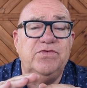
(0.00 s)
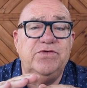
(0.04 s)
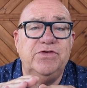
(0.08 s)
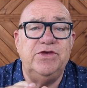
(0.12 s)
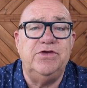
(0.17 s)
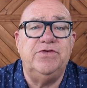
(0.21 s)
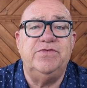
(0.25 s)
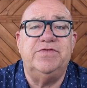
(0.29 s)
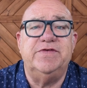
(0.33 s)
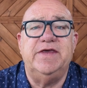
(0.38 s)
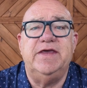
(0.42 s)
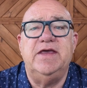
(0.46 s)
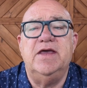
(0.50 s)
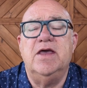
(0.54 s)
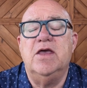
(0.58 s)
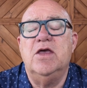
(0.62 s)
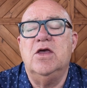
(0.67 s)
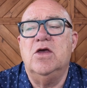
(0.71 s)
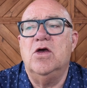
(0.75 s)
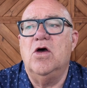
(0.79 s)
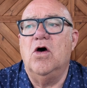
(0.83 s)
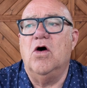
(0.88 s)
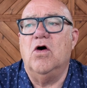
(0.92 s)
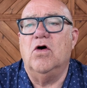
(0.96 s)
duty
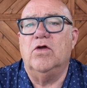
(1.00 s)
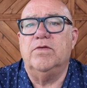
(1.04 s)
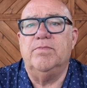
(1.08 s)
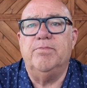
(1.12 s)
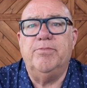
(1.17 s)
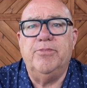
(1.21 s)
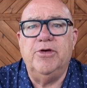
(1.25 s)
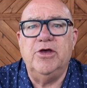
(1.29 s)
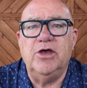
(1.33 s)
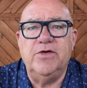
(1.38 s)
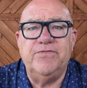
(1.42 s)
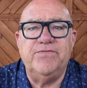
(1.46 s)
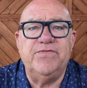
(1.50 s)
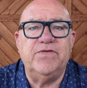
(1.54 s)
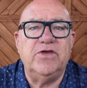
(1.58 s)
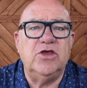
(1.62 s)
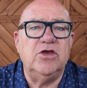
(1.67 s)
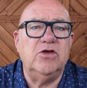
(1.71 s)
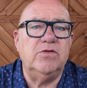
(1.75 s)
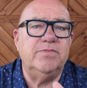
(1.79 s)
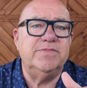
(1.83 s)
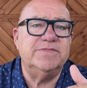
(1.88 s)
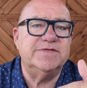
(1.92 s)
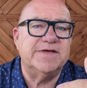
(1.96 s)
on
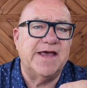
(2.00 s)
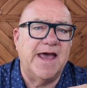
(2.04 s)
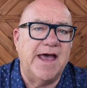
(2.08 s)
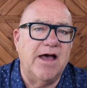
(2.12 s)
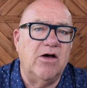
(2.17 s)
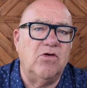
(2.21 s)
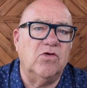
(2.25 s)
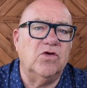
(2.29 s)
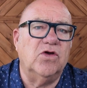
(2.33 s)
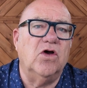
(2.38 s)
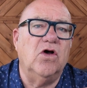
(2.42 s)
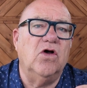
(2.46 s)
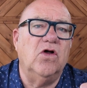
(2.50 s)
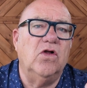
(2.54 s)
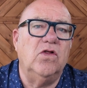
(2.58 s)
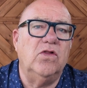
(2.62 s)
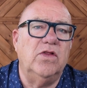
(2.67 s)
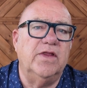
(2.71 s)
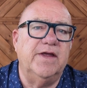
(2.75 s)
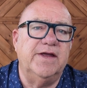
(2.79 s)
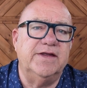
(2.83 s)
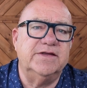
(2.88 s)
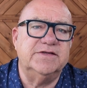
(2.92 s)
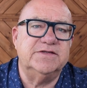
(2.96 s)
perfumes,
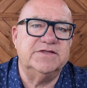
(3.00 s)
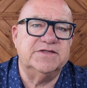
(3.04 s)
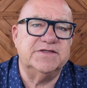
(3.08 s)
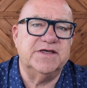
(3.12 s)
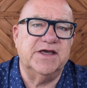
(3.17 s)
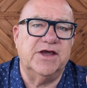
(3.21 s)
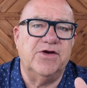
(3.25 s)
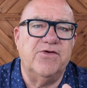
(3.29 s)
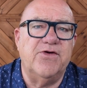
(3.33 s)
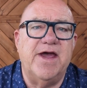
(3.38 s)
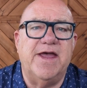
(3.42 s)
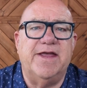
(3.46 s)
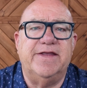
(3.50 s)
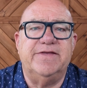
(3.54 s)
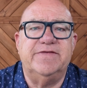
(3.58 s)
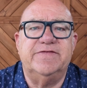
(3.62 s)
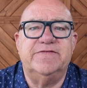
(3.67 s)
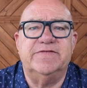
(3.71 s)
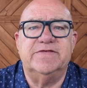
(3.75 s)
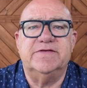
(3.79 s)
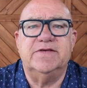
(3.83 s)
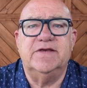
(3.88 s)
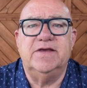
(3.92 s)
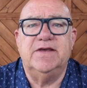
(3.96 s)
alcohol and
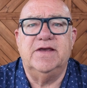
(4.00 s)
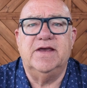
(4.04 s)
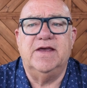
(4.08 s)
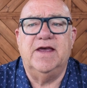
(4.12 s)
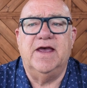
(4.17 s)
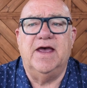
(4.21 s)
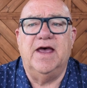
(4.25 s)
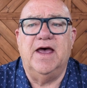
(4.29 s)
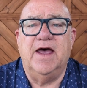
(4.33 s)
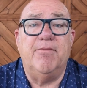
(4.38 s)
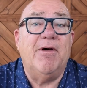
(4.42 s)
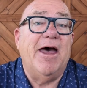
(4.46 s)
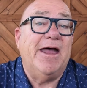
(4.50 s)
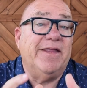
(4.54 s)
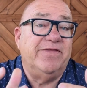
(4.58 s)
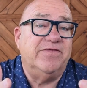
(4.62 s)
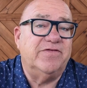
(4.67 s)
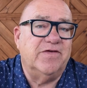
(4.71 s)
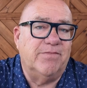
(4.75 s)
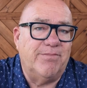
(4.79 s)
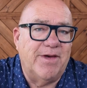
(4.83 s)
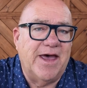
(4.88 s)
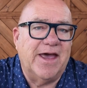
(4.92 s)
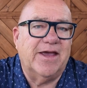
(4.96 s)
cigarettes. And
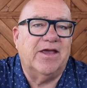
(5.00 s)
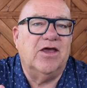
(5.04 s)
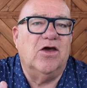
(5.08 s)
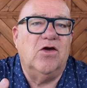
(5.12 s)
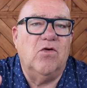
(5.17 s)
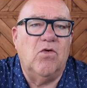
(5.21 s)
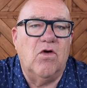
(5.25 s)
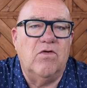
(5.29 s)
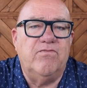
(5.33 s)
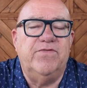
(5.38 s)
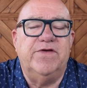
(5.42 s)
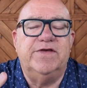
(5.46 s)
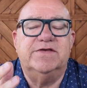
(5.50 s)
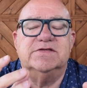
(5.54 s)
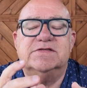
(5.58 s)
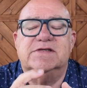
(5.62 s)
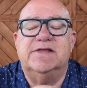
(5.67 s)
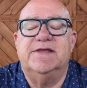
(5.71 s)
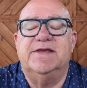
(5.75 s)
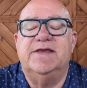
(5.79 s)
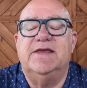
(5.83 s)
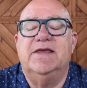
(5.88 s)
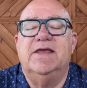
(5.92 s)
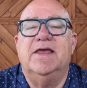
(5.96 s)
tobacco,
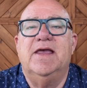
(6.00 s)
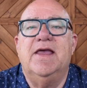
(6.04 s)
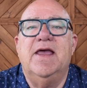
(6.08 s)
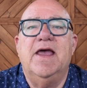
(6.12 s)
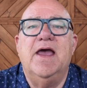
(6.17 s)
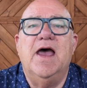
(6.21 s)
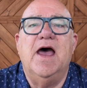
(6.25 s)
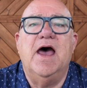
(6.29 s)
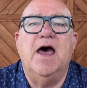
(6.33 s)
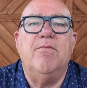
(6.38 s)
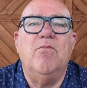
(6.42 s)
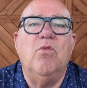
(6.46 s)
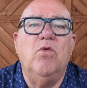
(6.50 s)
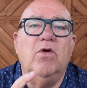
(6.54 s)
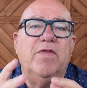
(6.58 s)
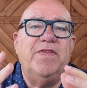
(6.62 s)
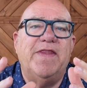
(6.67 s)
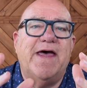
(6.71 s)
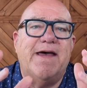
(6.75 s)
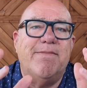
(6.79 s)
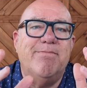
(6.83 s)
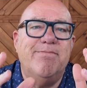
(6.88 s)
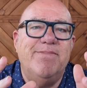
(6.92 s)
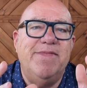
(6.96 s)
obviously. What
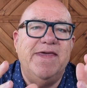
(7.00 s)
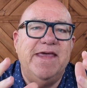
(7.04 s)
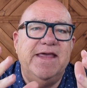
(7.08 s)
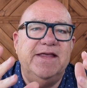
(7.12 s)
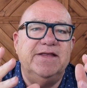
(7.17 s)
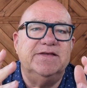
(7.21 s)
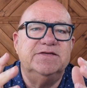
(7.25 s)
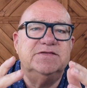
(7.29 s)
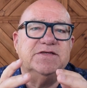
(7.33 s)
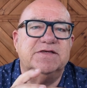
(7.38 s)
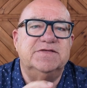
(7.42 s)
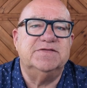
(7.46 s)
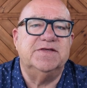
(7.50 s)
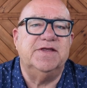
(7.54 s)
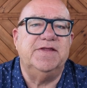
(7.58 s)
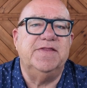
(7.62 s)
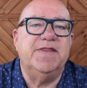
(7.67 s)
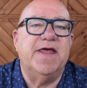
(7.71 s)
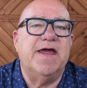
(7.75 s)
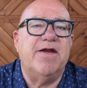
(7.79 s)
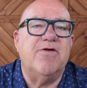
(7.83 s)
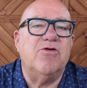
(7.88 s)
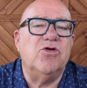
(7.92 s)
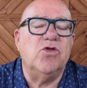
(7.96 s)
that means is that
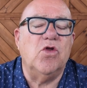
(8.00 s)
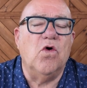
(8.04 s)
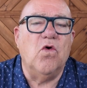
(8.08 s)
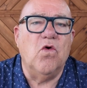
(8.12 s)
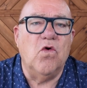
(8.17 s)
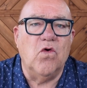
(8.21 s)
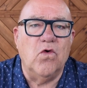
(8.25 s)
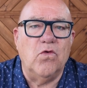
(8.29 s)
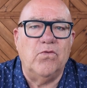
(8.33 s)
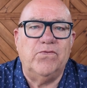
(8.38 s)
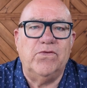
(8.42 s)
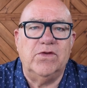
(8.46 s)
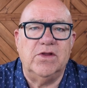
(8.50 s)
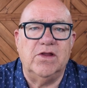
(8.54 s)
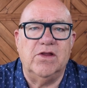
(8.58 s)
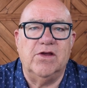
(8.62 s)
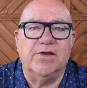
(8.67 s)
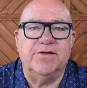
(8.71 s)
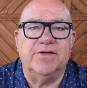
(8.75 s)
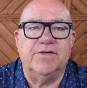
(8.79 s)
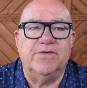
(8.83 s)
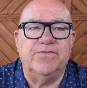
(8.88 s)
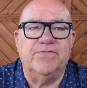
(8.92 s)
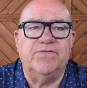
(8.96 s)
there are an awful
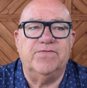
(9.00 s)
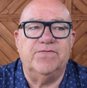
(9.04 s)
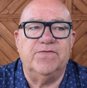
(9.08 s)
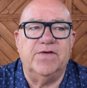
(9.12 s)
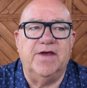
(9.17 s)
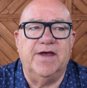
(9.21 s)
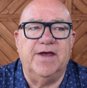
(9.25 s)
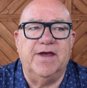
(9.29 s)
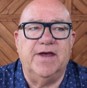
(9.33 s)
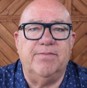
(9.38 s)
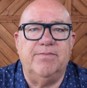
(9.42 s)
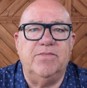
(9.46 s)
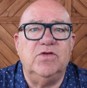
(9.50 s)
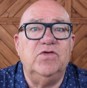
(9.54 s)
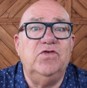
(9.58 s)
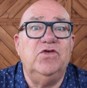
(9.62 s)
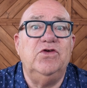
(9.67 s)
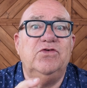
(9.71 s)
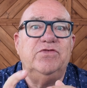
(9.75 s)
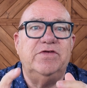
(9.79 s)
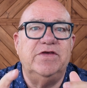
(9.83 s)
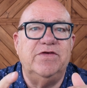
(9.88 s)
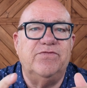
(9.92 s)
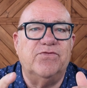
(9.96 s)
lot of
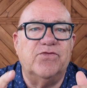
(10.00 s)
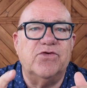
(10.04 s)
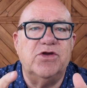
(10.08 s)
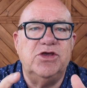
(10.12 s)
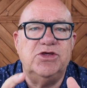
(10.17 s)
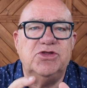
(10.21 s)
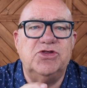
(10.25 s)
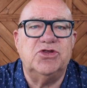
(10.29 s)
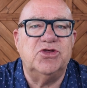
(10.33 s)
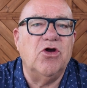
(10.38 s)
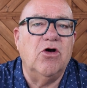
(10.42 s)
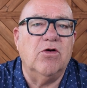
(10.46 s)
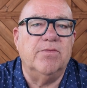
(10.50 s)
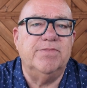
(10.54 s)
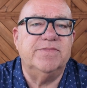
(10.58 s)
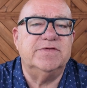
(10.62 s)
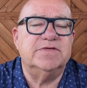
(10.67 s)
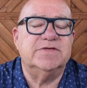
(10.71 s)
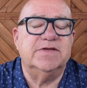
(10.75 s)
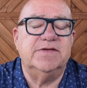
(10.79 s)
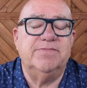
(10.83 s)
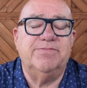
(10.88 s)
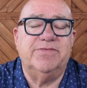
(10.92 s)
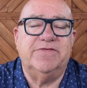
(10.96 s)
duty-free
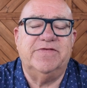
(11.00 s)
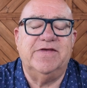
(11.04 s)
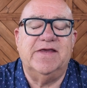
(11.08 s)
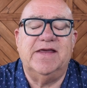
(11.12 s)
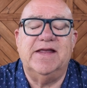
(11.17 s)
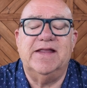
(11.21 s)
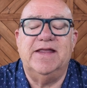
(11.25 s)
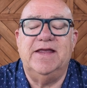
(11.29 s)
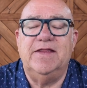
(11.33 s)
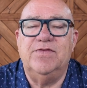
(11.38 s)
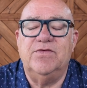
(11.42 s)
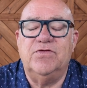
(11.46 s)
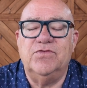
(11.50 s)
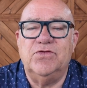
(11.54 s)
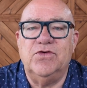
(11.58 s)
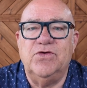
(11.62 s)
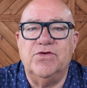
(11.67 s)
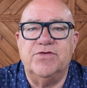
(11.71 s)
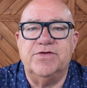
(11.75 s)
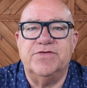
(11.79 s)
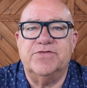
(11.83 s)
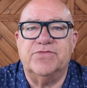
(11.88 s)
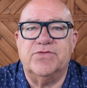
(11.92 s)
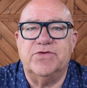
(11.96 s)
shops, particularly in the
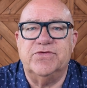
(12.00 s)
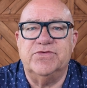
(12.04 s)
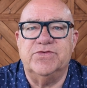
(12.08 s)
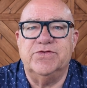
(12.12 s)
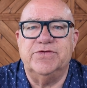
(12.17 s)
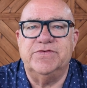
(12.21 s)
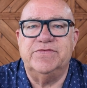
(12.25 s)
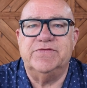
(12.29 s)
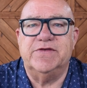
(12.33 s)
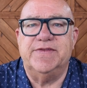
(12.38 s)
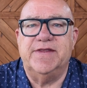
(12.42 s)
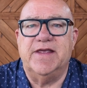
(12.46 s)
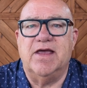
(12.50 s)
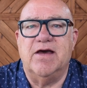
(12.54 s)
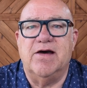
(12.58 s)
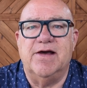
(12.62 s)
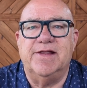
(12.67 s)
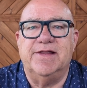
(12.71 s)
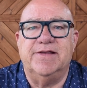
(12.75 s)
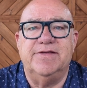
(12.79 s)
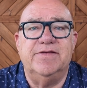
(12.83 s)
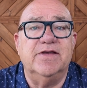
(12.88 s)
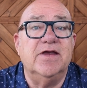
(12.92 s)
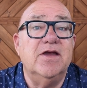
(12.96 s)
tourist resorts on the
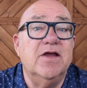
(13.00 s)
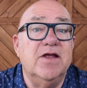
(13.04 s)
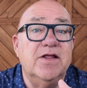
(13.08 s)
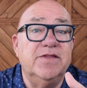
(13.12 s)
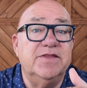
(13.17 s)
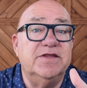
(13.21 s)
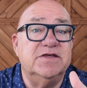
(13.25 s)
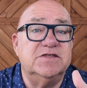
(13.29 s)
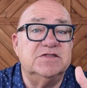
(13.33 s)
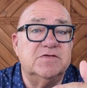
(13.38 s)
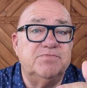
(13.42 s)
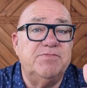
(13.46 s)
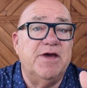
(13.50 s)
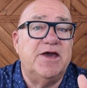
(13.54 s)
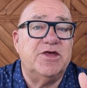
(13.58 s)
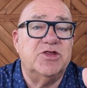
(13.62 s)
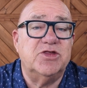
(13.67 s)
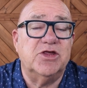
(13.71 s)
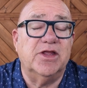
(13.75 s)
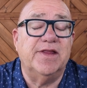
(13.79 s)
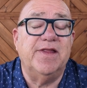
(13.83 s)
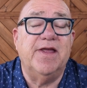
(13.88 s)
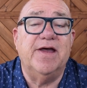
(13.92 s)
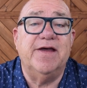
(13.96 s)
island, that
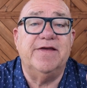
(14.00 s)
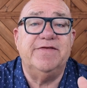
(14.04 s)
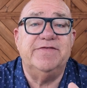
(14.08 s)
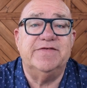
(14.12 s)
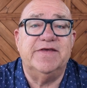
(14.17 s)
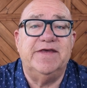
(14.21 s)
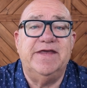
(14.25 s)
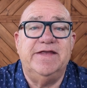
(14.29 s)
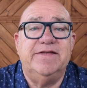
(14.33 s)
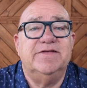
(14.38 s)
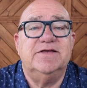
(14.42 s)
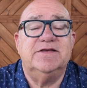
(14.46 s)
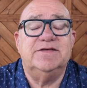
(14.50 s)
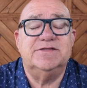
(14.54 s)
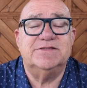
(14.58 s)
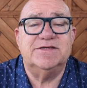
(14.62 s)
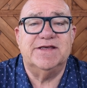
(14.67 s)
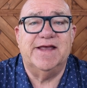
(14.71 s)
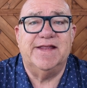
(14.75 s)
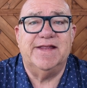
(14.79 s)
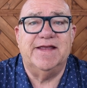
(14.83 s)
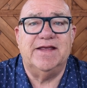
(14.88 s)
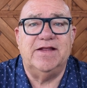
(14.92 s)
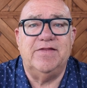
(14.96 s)
specialise in
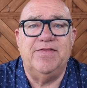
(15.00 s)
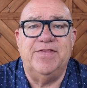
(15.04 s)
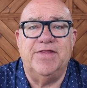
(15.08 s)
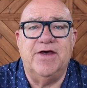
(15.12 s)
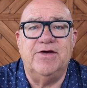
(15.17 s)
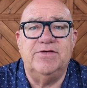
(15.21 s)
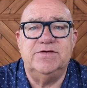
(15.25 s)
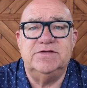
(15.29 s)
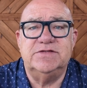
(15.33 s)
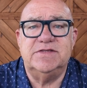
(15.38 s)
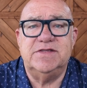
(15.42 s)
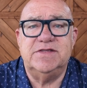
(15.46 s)
selling those